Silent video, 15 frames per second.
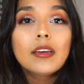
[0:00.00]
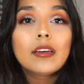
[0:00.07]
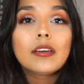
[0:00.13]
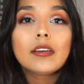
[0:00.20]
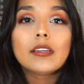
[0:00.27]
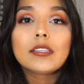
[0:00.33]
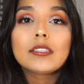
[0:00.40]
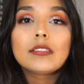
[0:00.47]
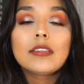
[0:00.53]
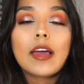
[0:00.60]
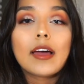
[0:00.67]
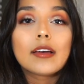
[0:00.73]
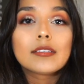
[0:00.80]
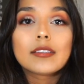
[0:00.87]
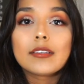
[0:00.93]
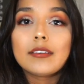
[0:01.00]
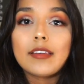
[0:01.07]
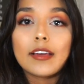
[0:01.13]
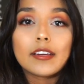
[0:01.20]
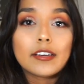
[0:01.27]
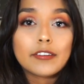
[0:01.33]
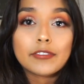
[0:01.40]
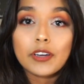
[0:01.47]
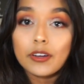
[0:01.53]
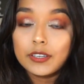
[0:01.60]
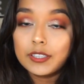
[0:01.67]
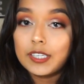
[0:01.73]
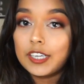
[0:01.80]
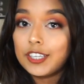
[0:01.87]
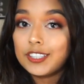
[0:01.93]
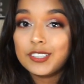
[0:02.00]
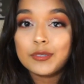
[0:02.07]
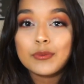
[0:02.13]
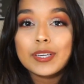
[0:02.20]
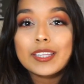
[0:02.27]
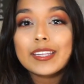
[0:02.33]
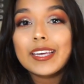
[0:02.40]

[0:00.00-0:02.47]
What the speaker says: It has a negative connotation with